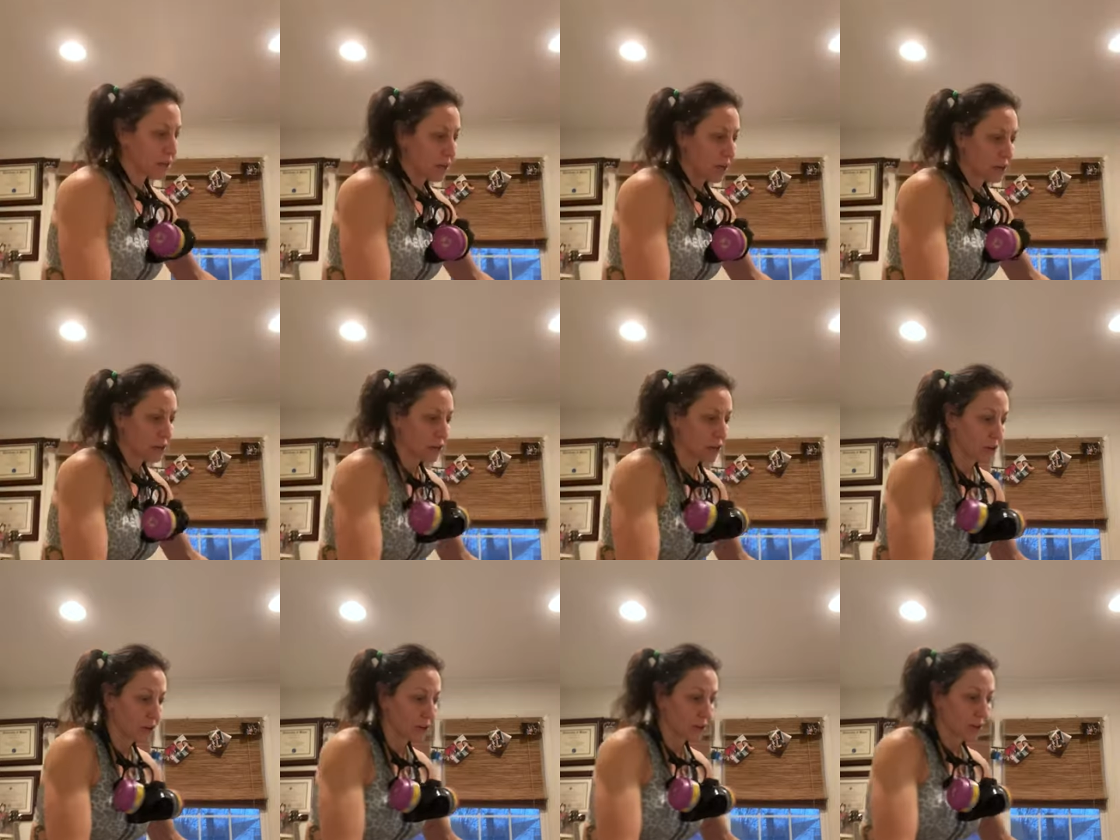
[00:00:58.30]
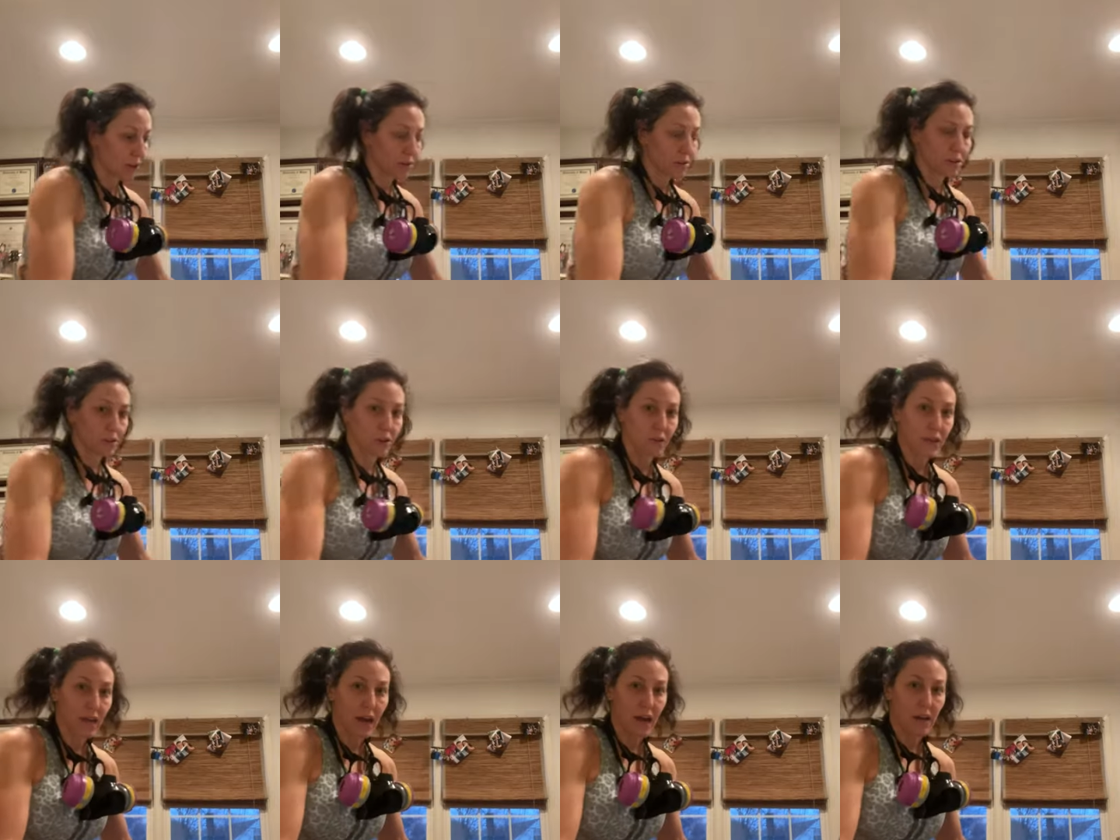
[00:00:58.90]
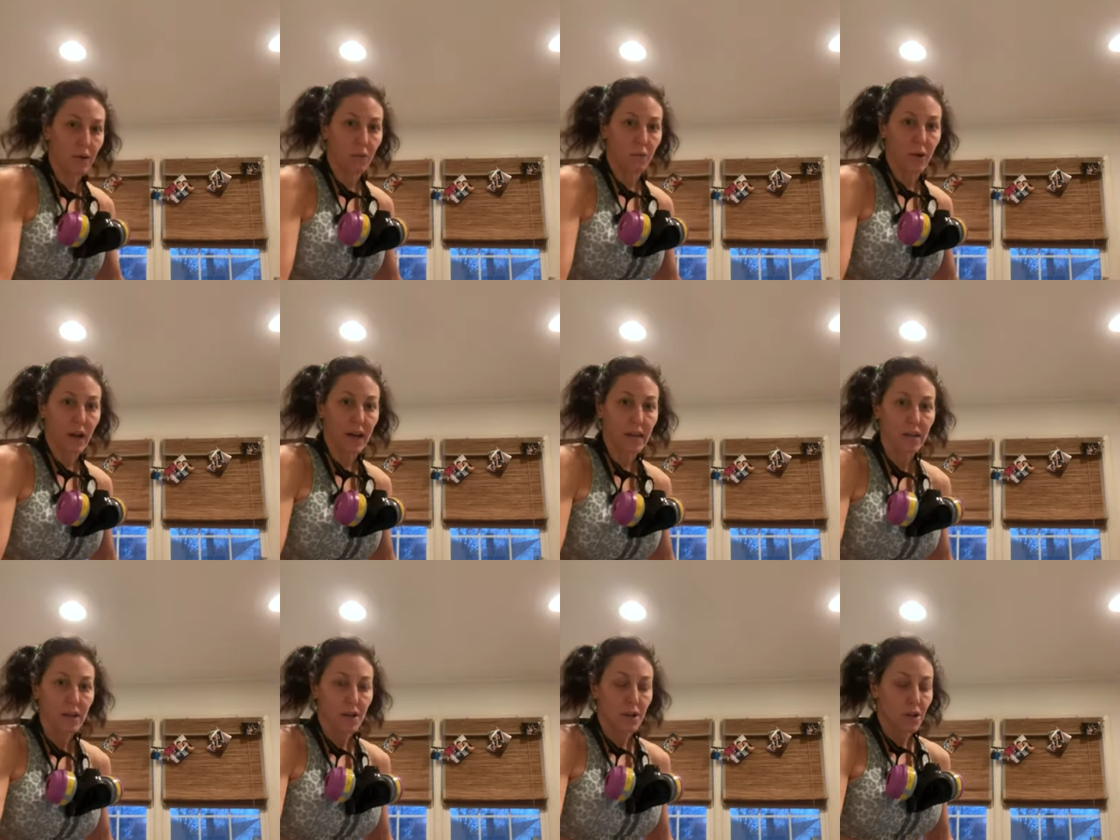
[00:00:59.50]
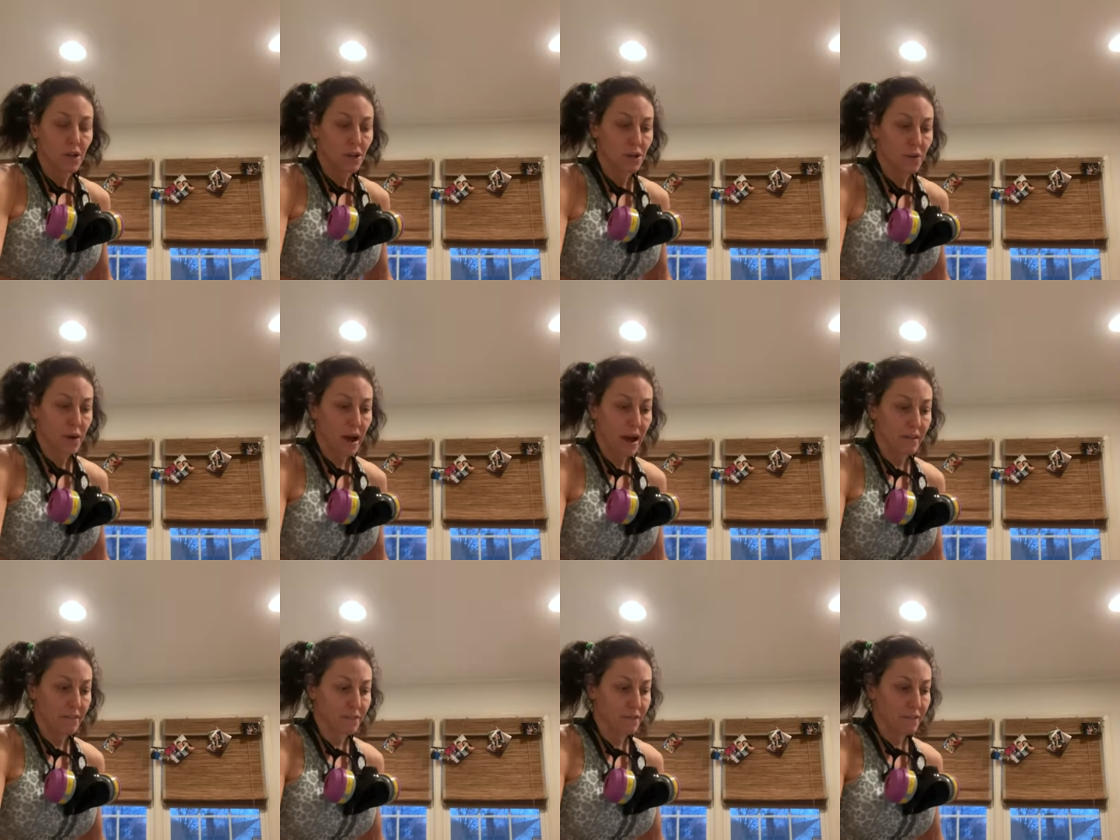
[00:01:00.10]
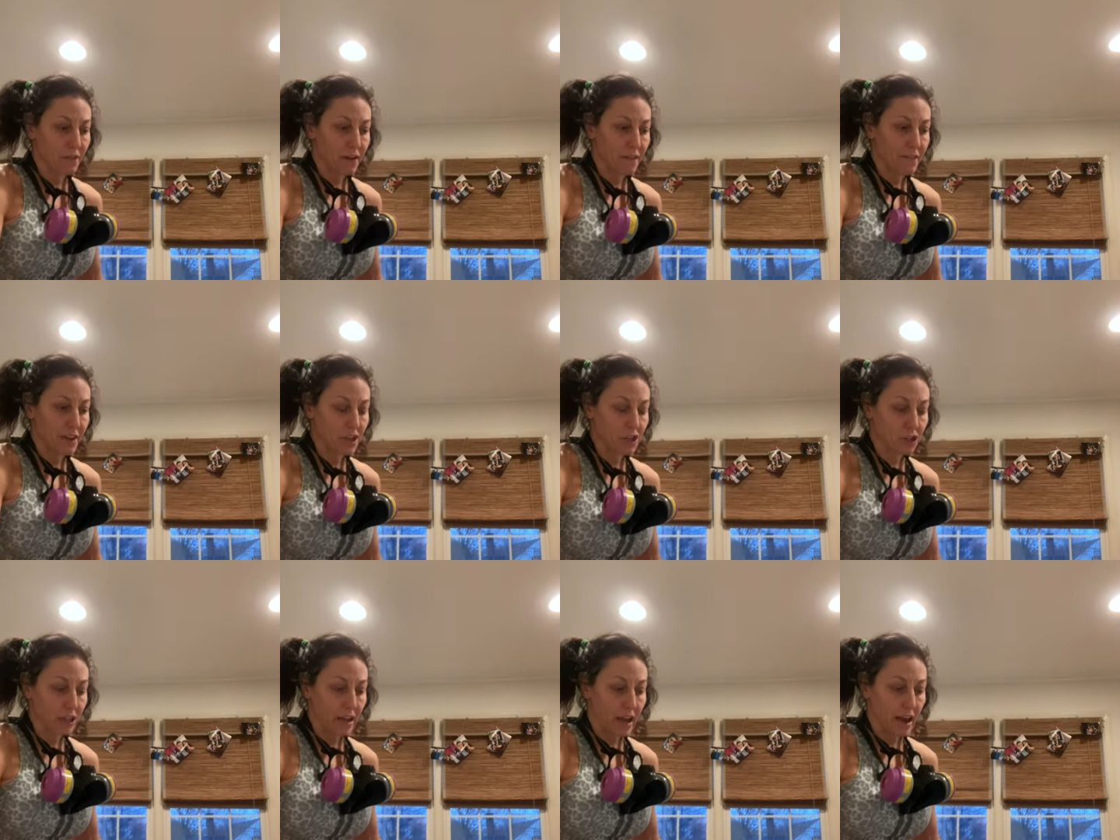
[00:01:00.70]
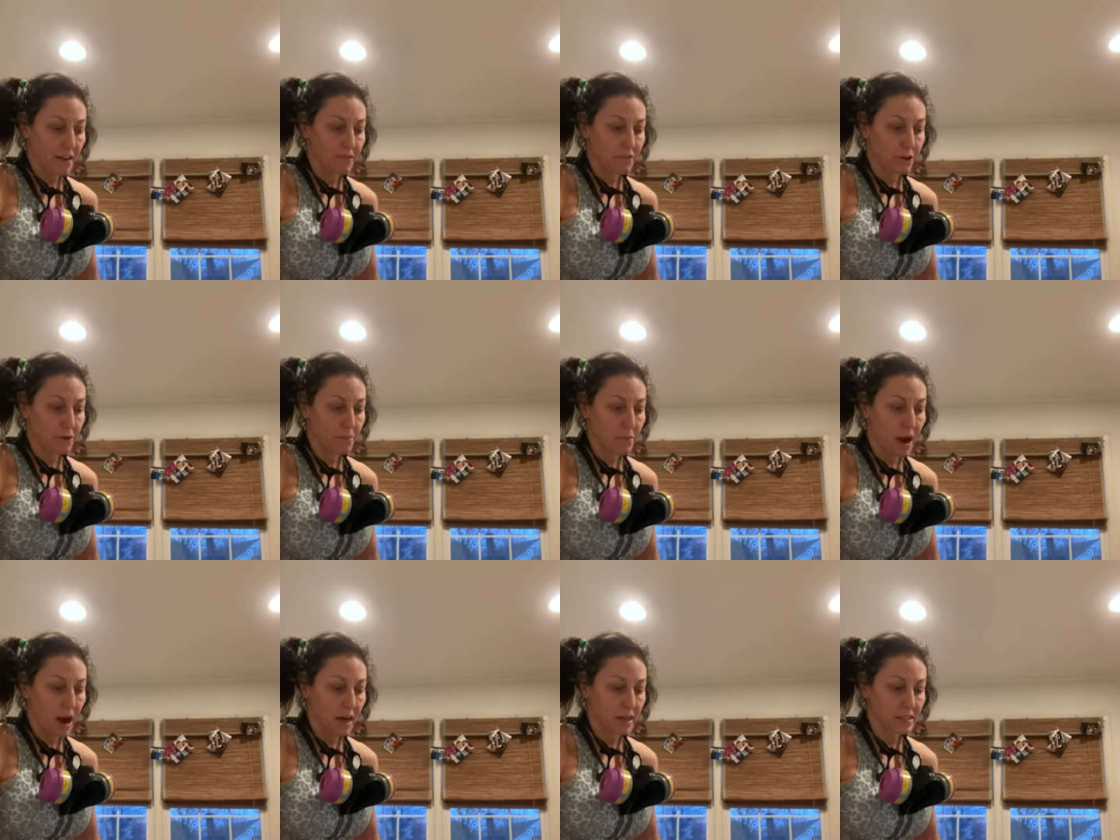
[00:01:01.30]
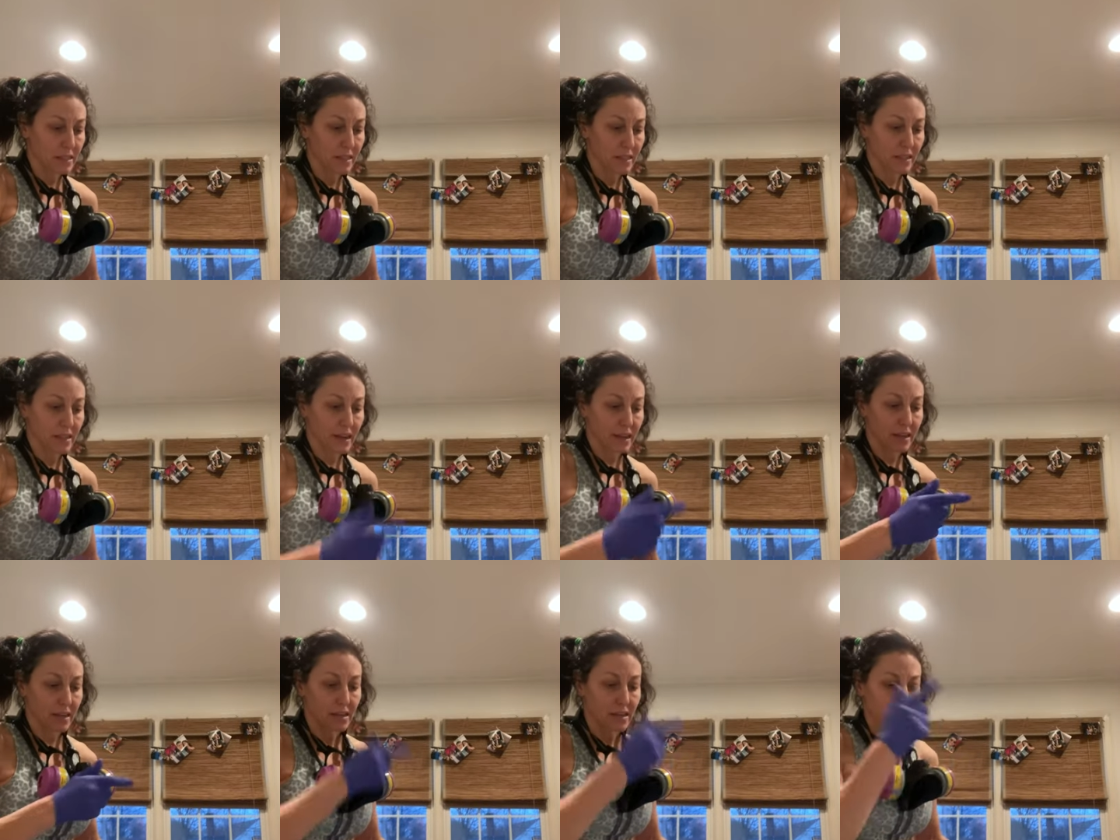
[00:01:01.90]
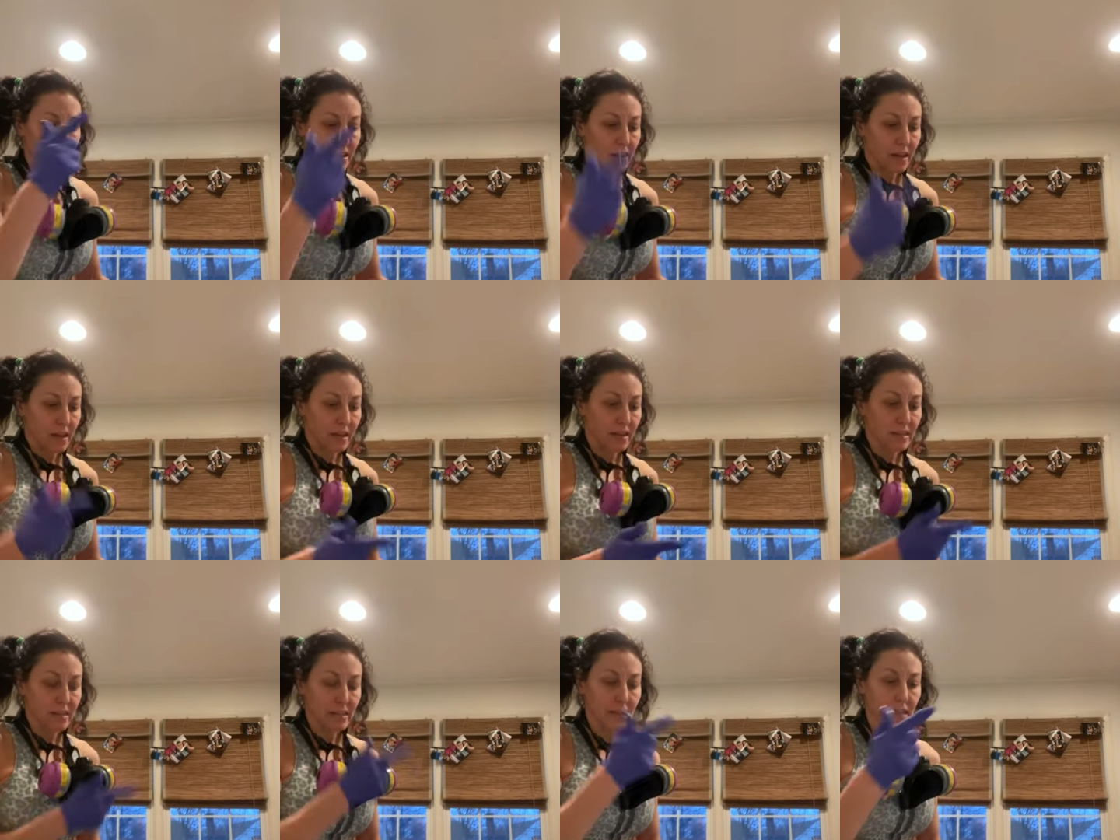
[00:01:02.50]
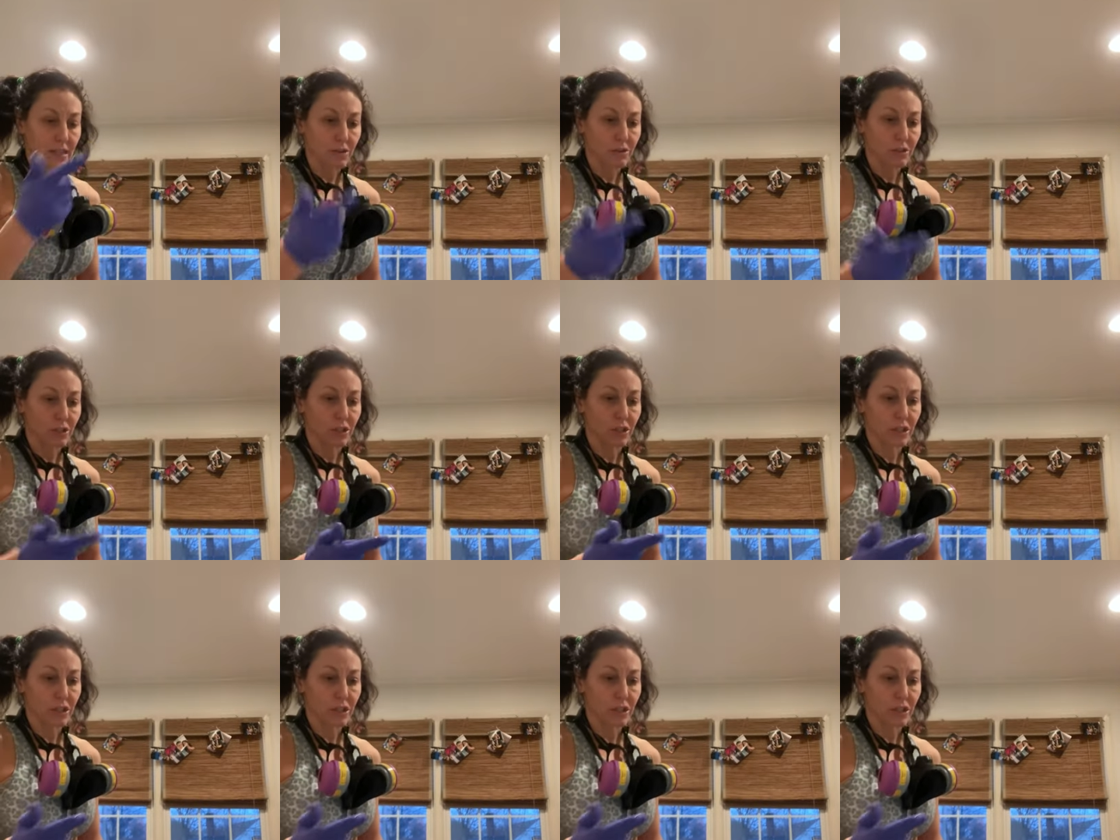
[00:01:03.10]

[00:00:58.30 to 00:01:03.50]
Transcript: a turner so that when you have eventually have your epoxy that it, it continues to